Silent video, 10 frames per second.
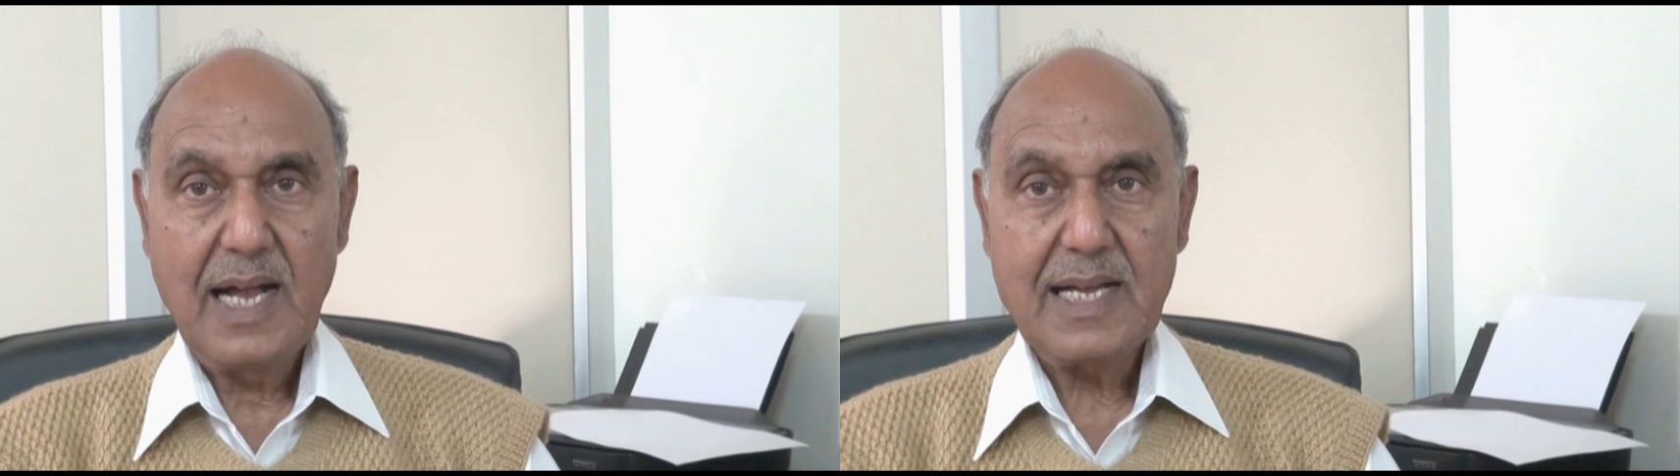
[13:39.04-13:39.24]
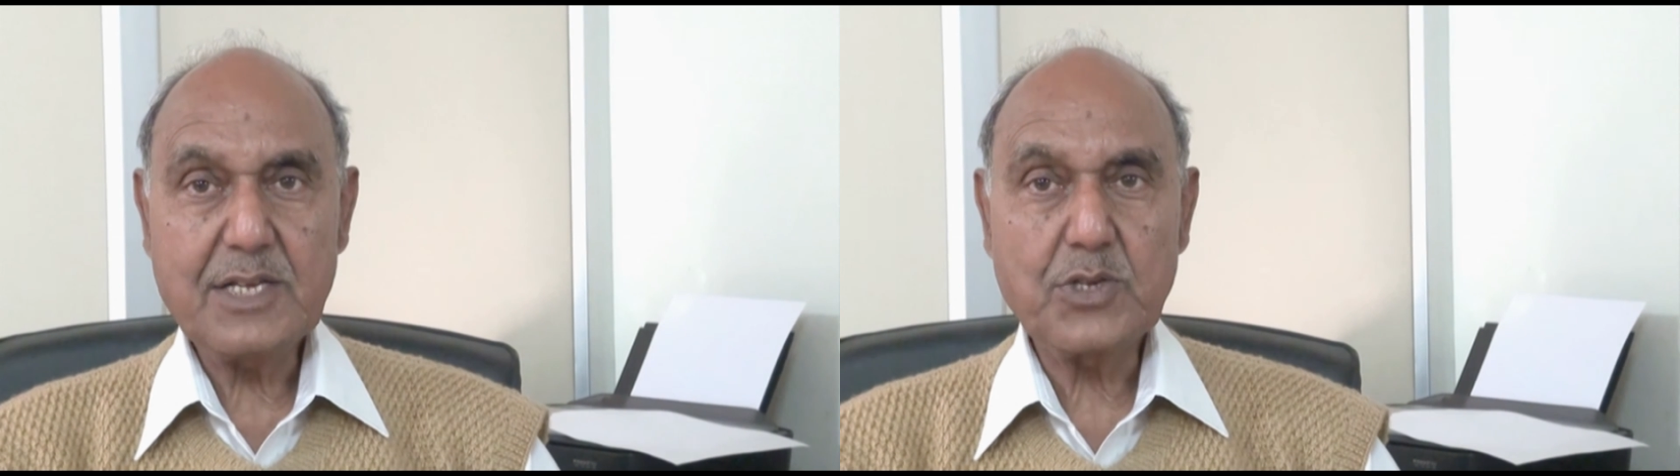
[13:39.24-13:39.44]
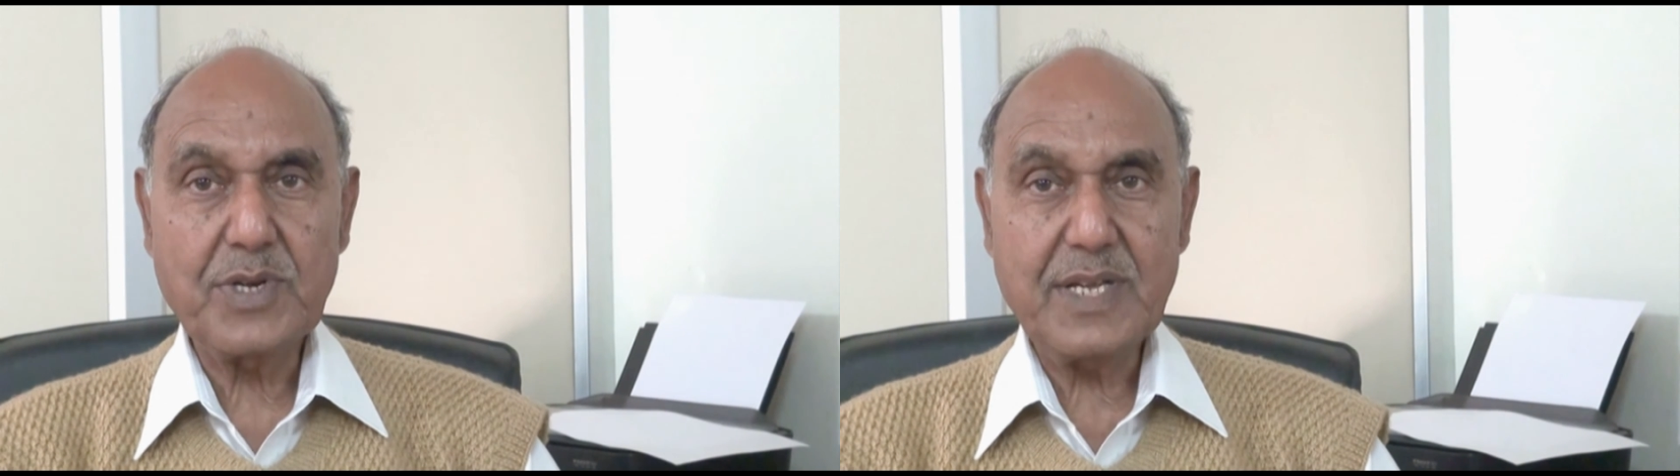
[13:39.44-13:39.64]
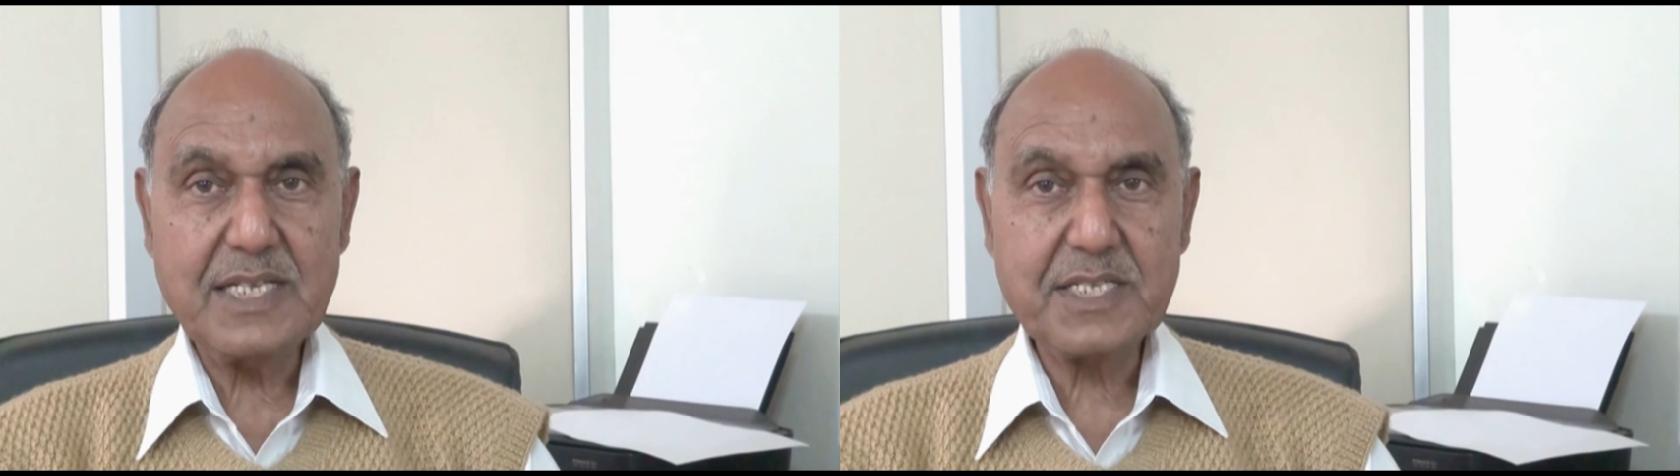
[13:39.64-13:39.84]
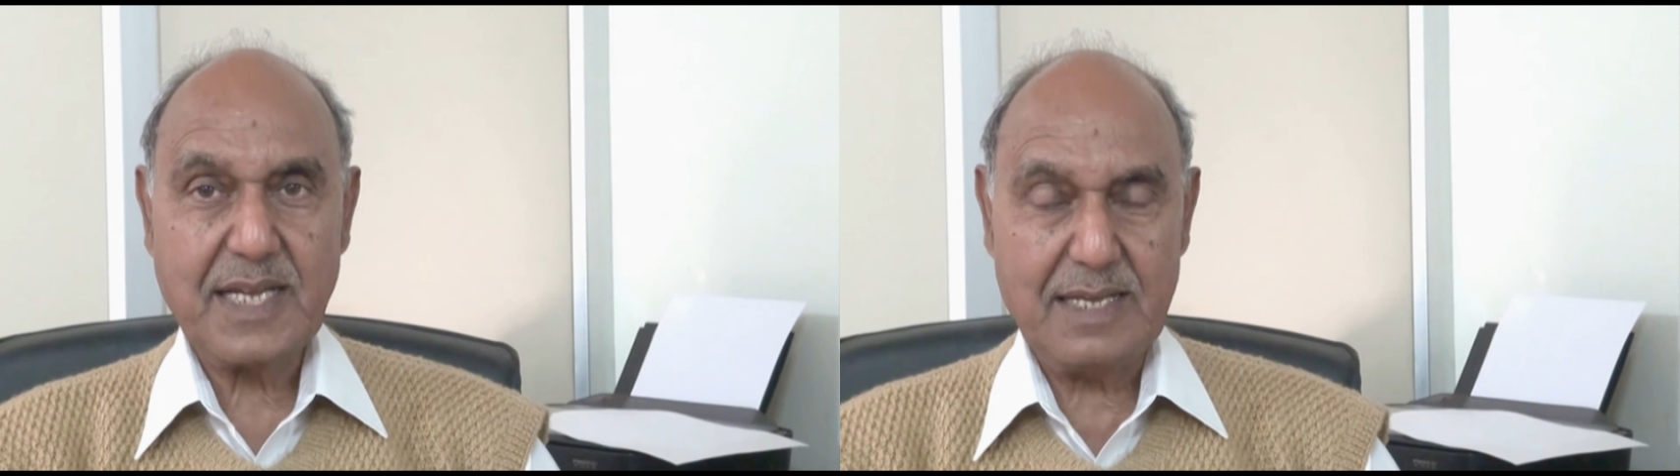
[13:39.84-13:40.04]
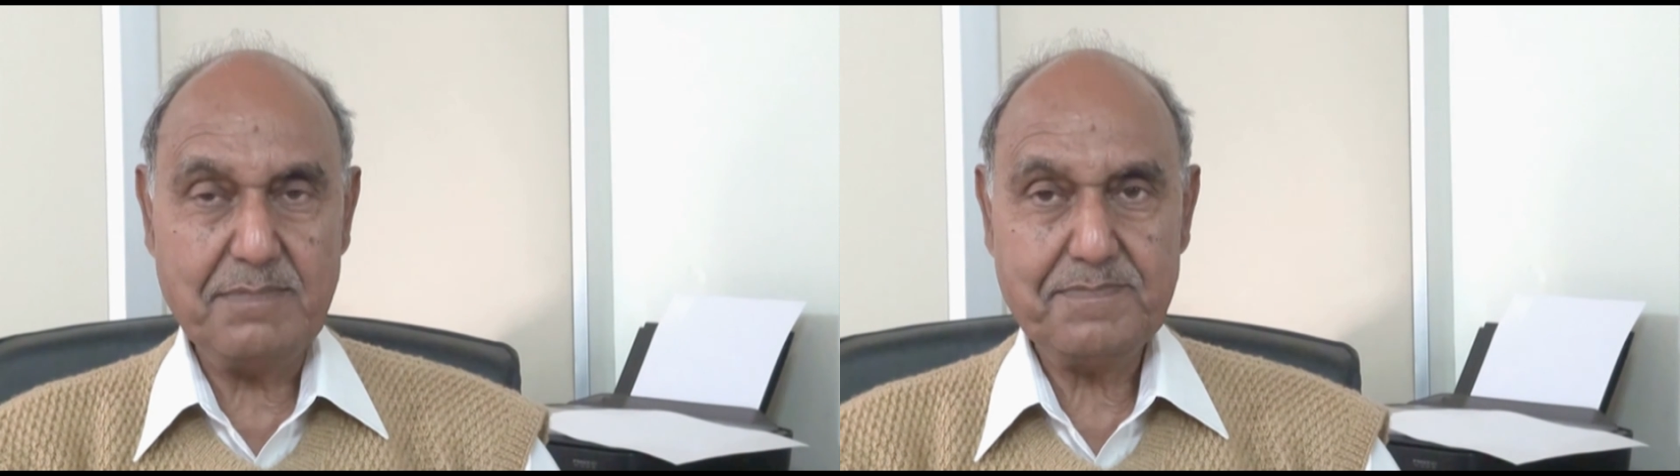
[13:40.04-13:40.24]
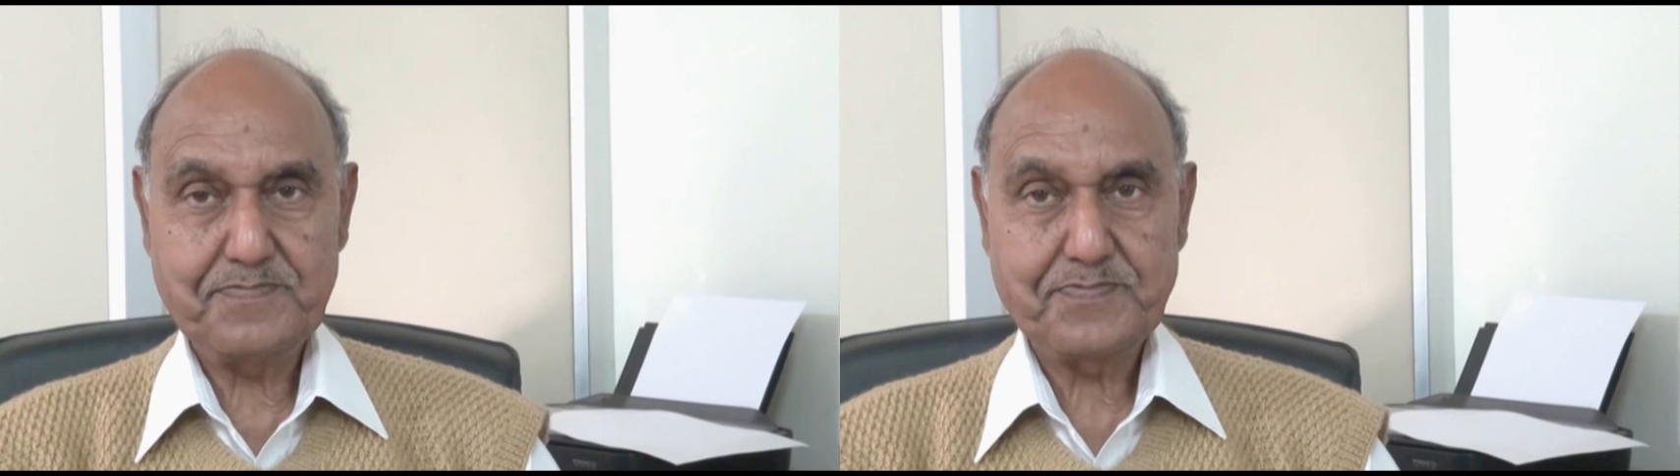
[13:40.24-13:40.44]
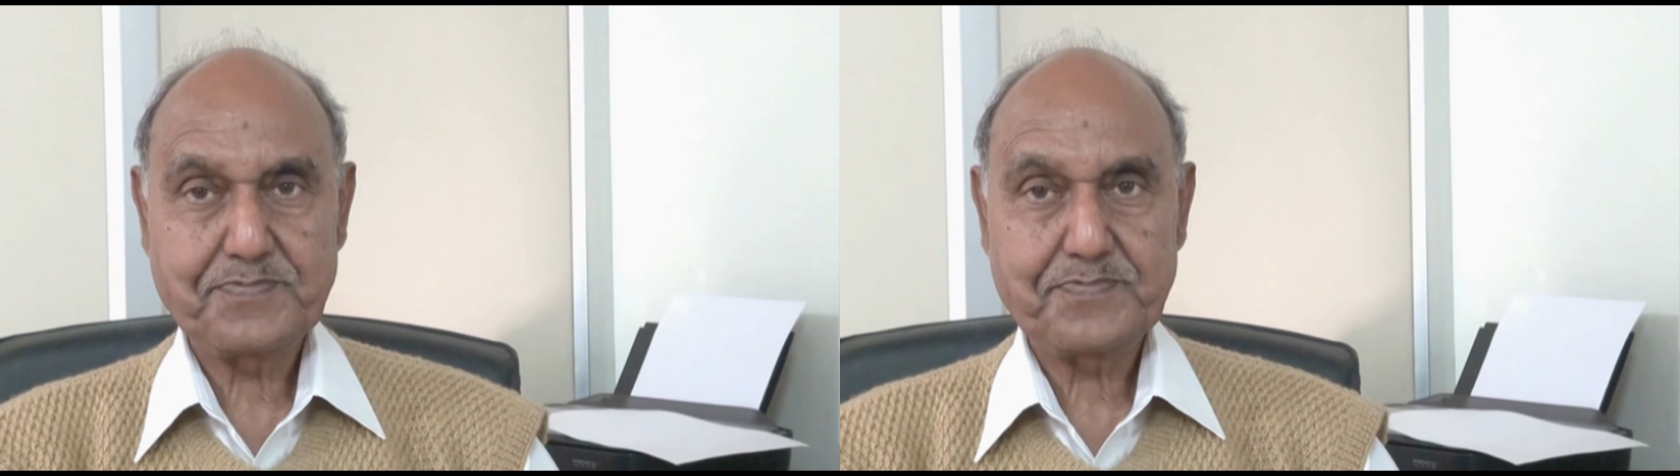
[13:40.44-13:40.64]
In today's time,
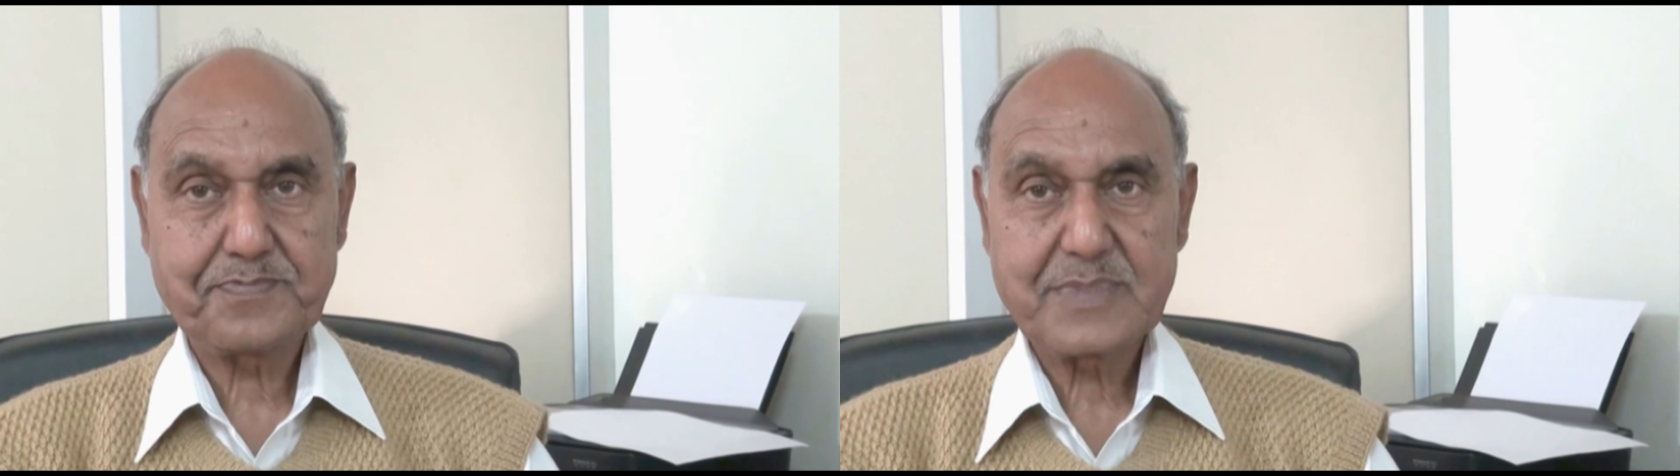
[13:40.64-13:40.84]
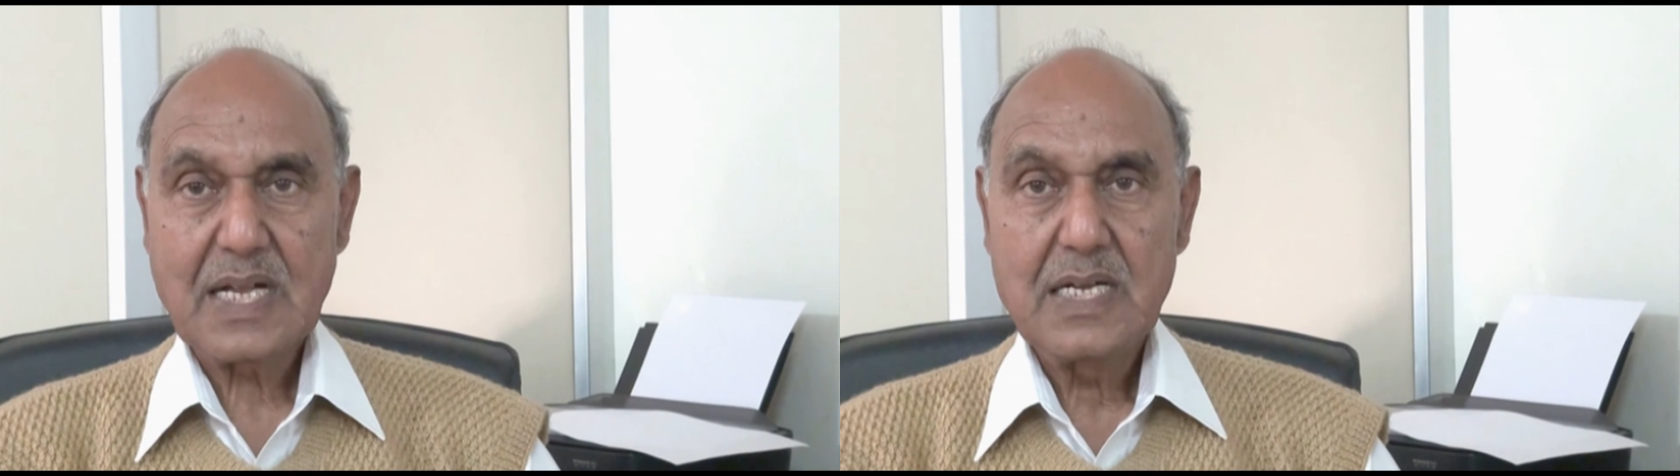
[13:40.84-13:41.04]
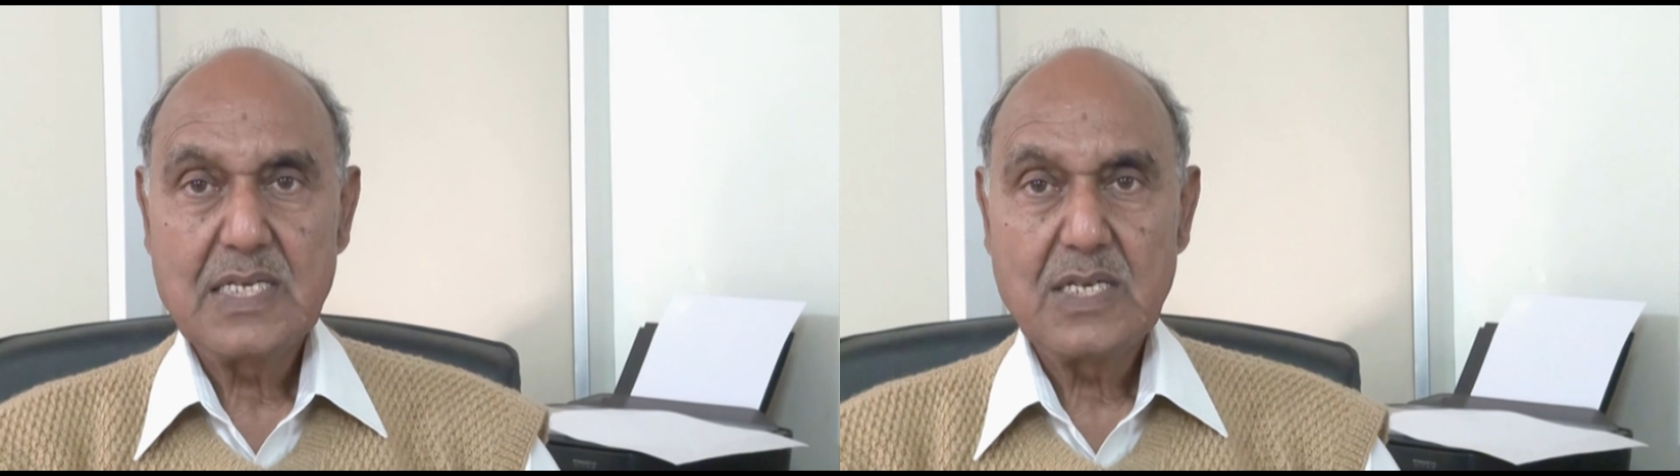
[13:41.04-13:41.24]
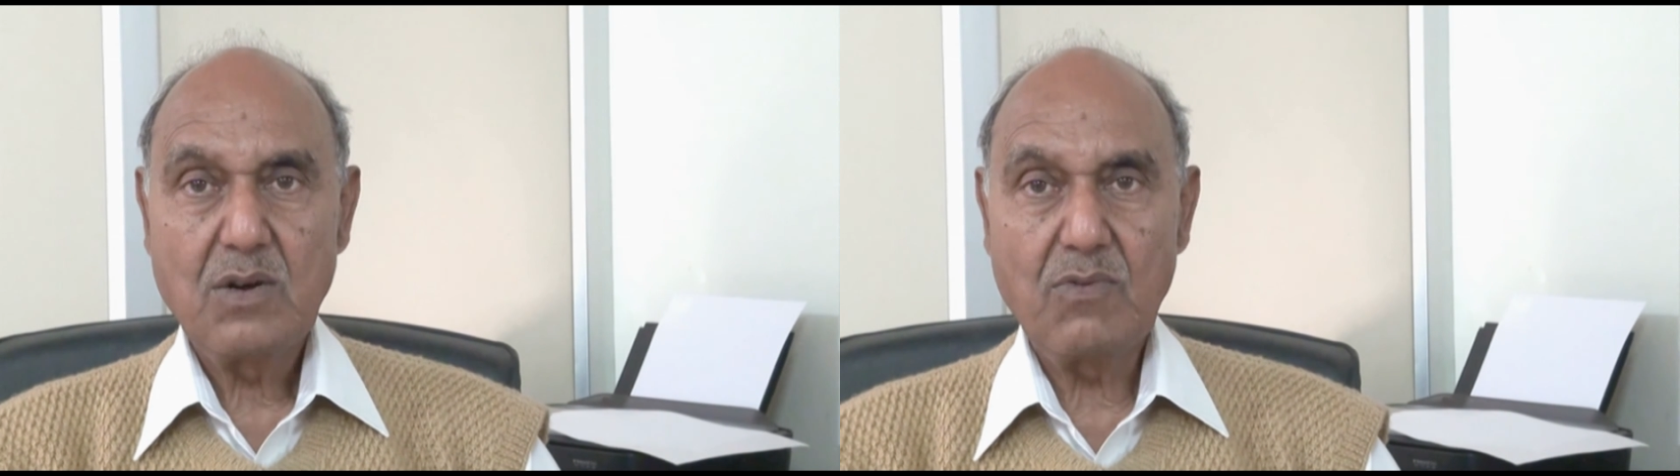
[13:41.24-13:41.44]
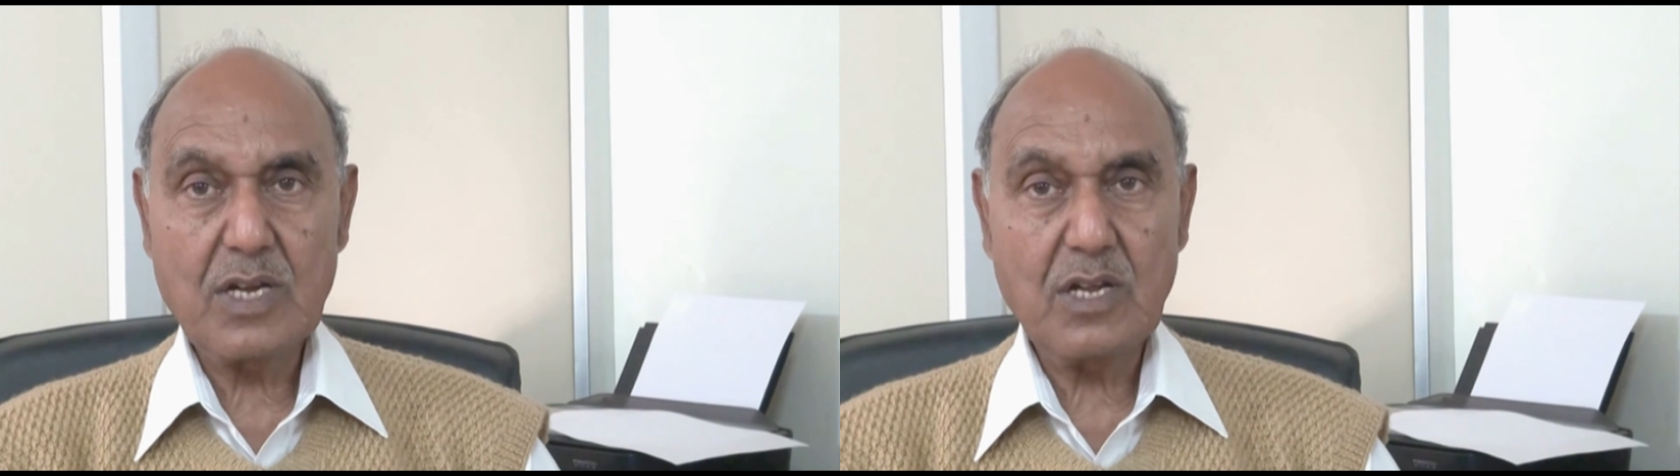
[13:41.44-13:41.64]
one